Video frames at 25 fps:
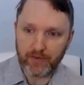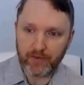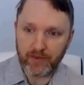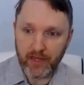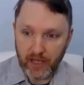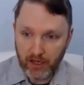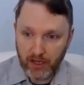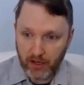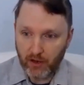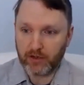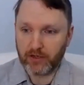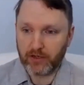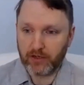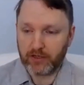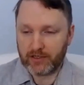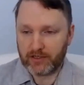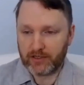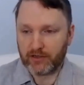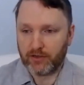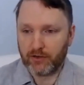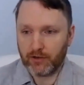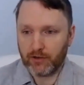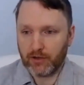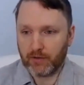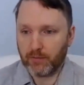they got it
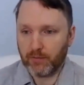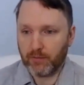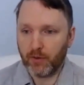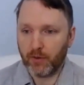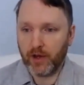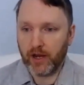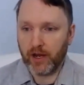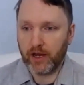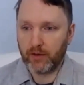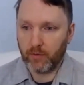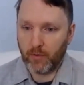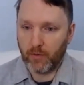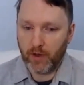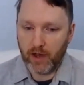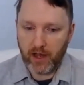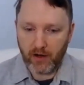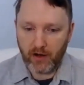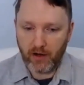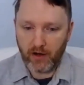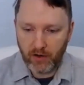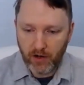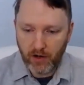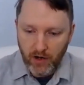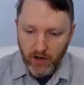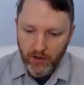to the point
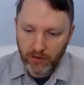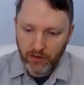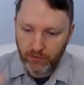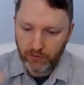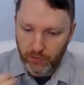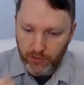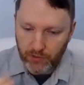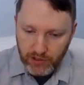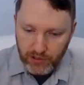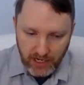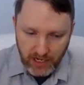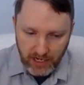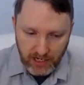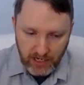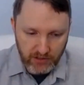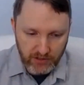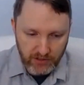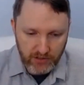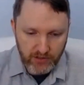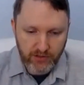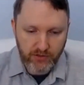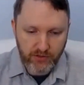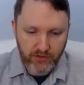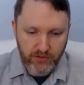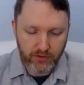where through
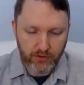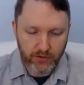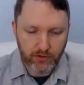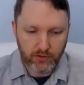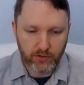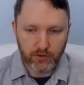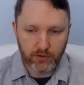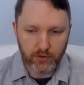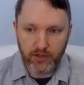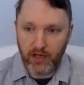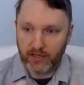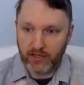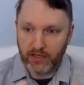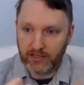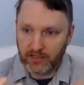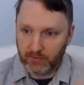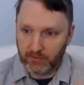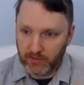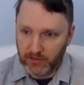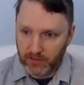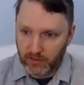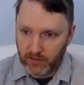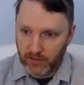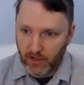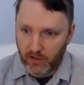changes to
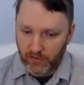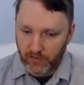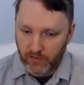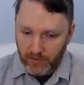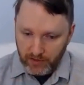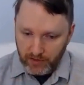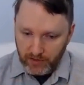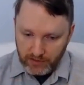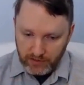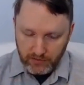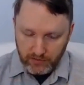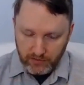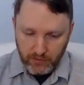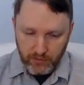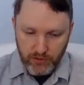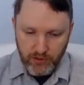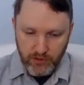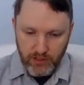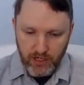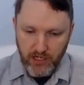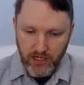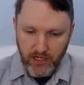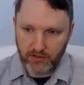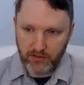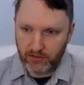customer service, through
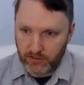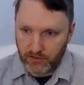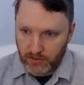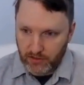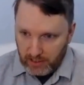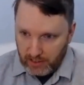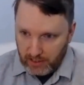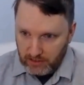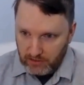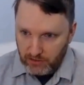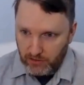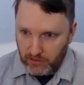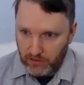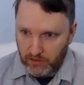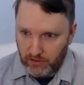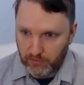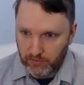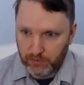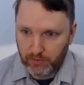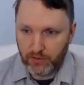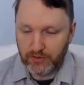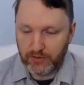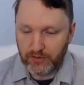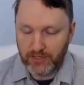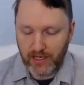changes to the internal
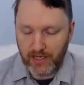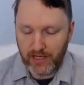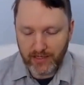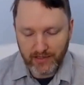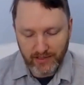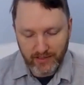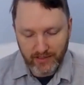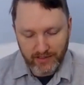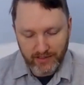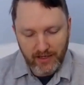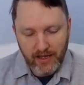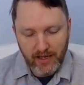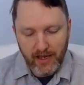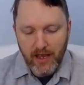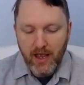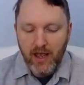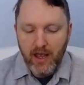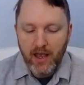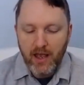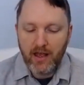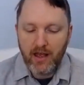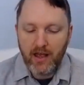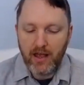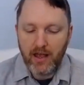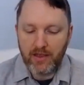processes,
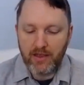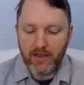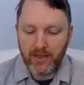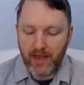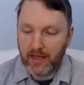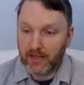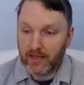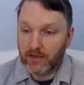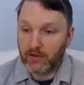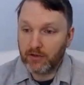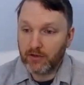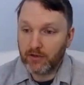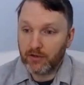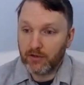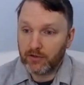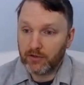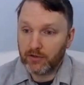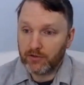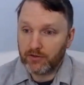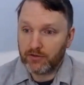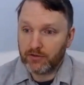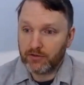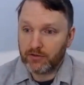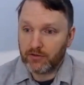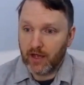they
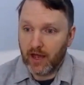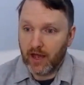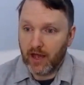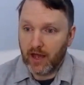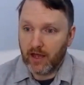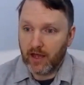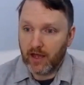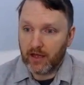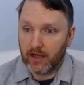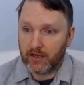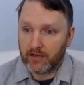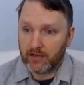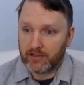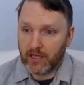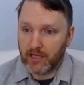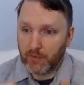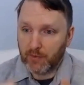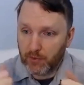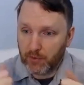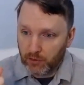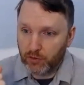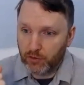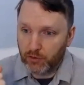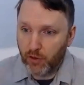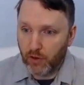could,
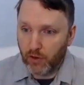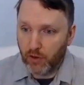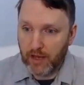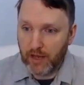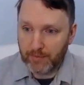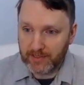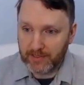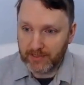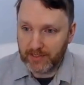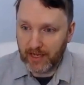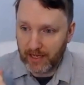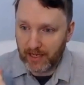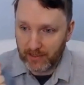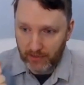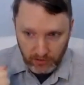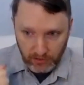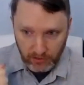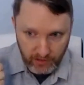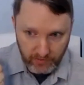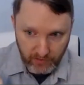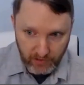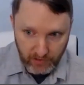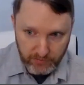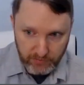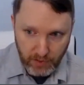someone could call up and say, look,
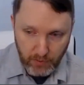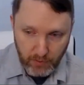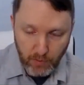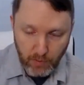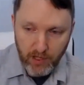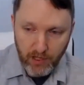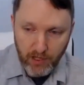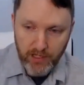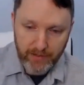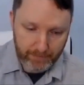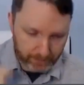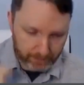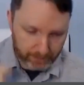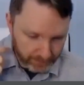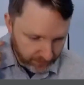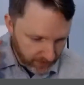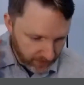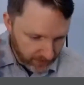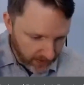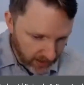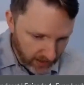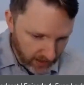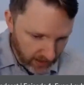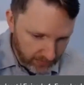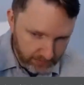I've lost my wallet.
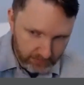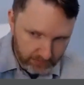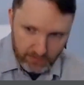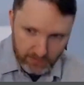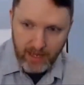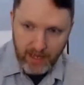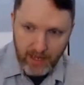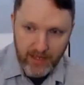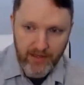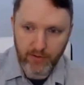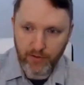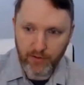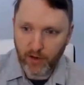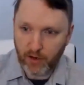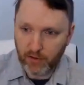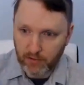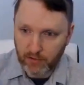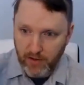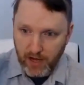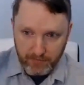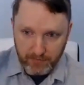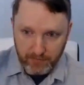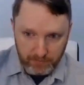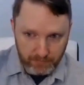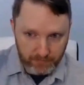And they'll go,
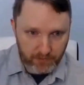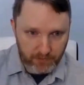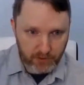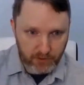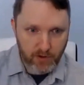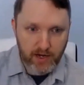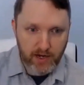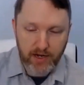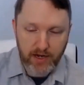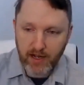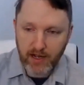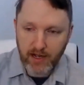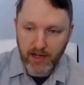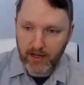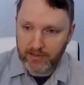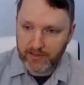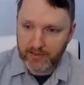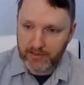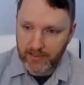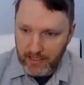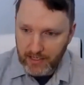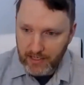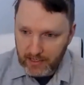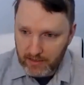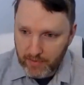great, credit
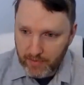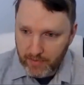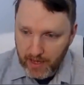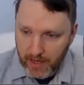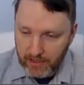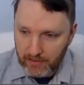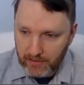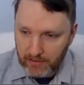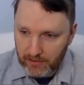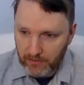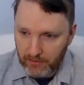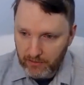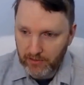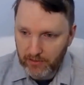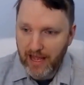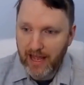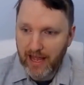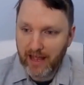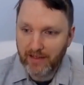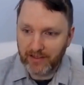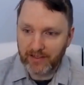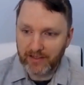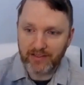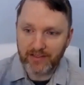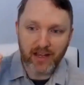cards in the mail. You'll
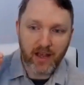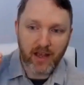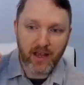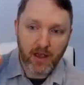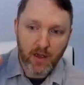have it